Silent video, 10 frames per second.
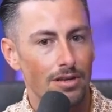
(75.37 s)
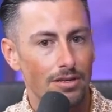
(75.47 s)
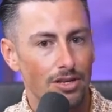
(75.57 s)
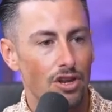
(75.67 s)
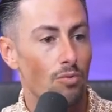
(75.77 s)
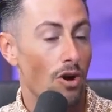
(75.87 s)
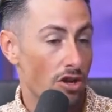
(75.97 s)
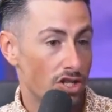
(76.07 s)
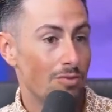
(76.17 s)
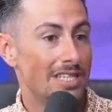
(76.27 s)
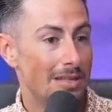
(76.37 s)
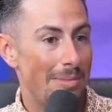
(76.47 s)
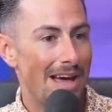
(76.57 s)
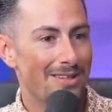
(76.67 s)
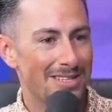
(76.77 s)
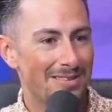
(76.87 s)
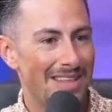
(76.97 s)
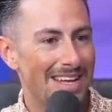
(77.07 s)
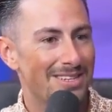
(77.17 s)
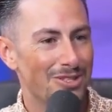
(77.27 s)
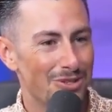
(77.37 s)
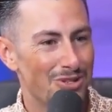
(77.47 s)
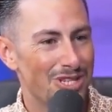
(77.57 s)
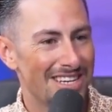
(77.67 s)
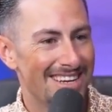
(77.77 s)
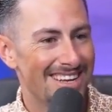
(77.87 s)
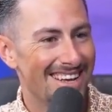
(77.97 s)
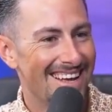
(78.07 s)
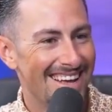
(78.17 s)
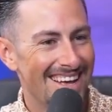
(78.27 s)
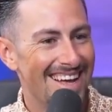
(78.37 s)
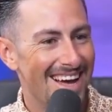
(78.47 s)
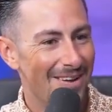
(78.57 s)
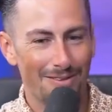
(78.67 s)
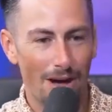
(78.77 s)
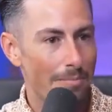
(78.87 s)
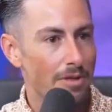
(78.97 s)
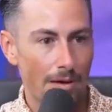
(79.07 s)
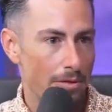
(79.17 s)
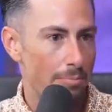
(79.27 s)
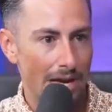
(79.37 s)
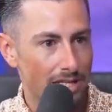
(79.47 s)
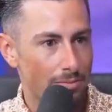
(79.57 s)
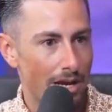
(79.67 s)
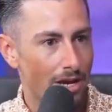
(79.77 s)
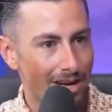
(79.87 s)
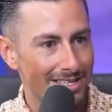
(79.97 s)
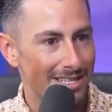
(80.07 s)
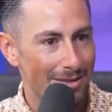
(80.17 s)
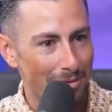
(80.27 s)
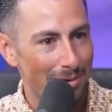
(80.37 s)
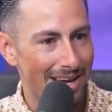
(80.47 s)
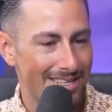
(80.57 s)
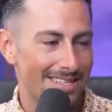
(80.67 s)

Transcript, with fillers: you know, also what's the balance of that delusion of I'm the best, man. God says I'm the best.